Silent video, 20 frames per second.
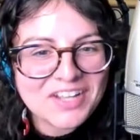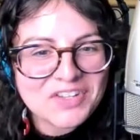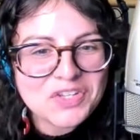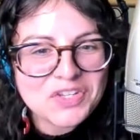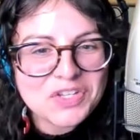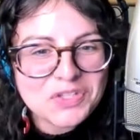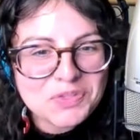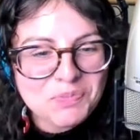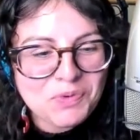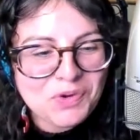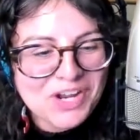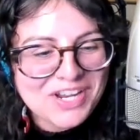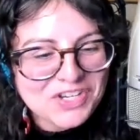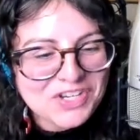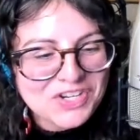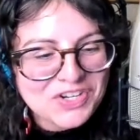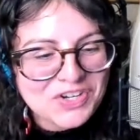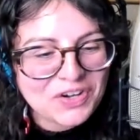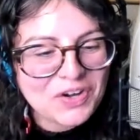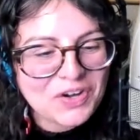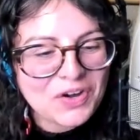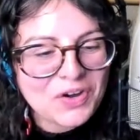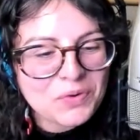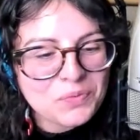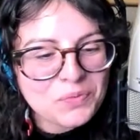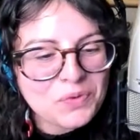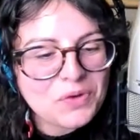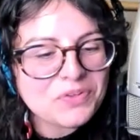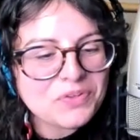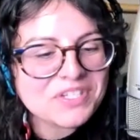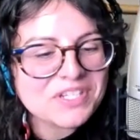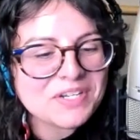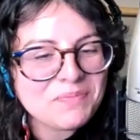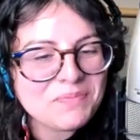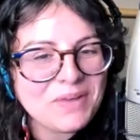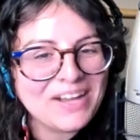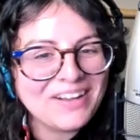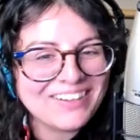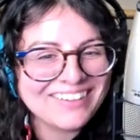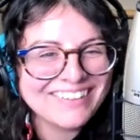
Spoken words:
as inspiration, or what was it about?